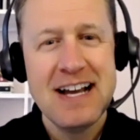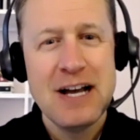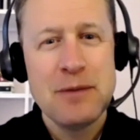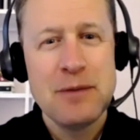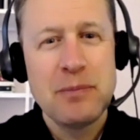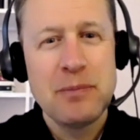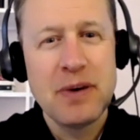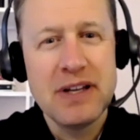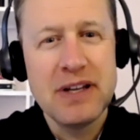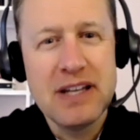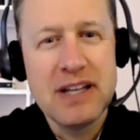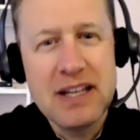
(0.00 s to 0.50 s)

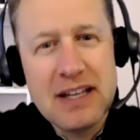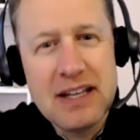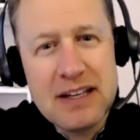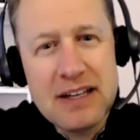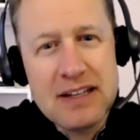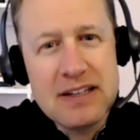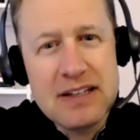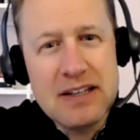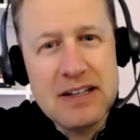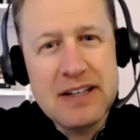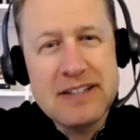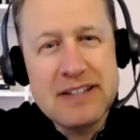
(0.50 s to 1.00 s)
But
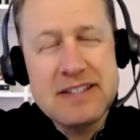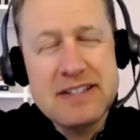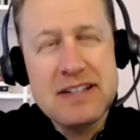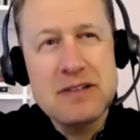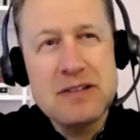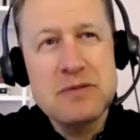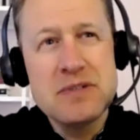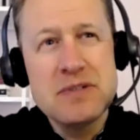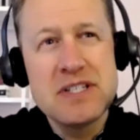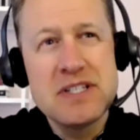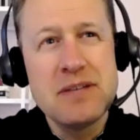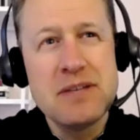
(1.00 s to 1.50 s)
it
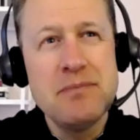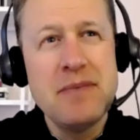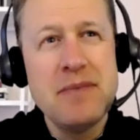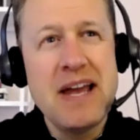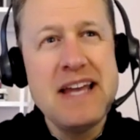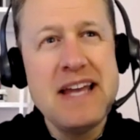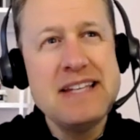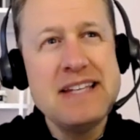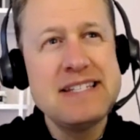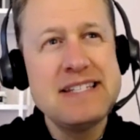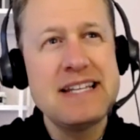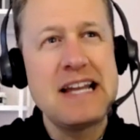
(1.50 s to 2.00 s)
was
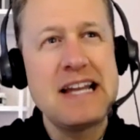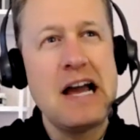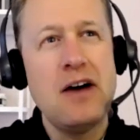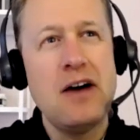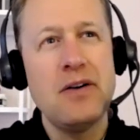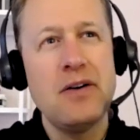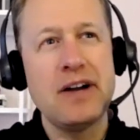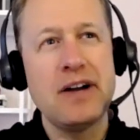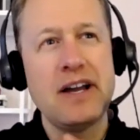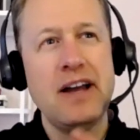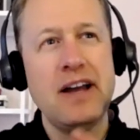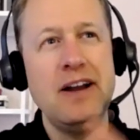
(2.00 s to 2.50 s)
amazing how
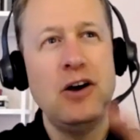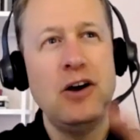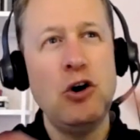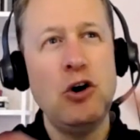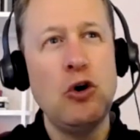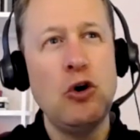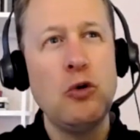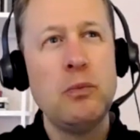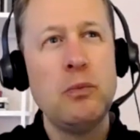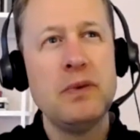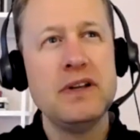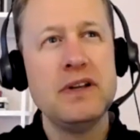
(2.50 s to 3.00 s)
it kind of
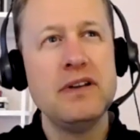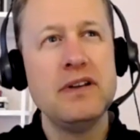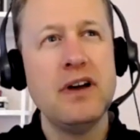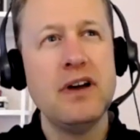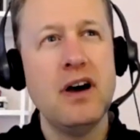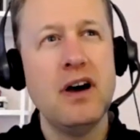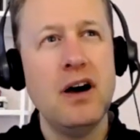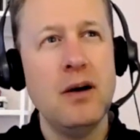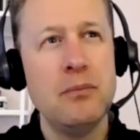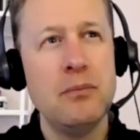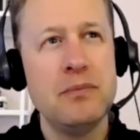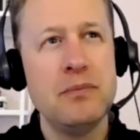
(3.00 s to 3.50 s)
opened
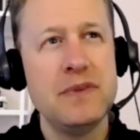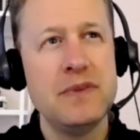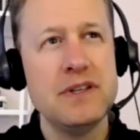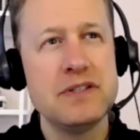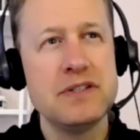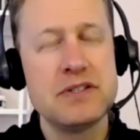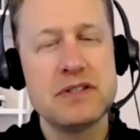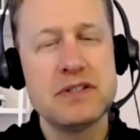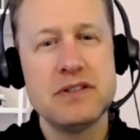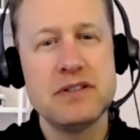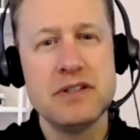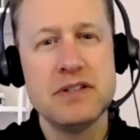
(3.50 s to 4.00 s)
up
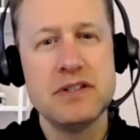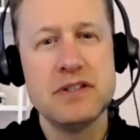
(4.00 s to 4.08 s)
this